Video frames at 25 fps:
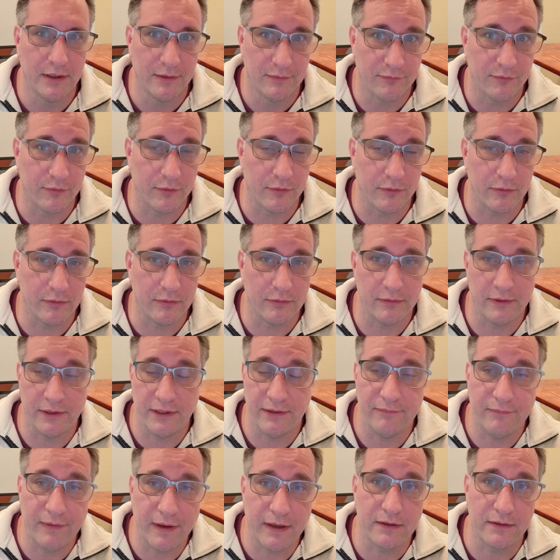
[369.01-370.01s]
for
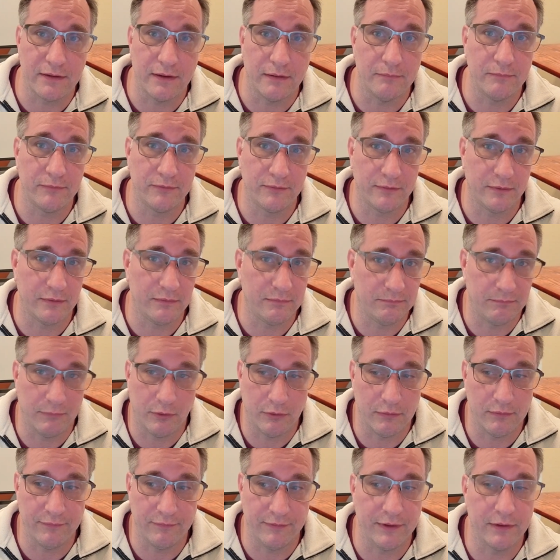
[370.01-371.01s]
the victims of
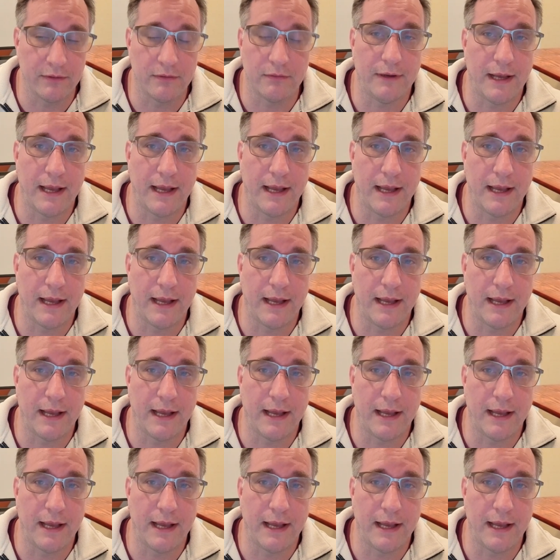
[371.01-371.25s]
motor vehicle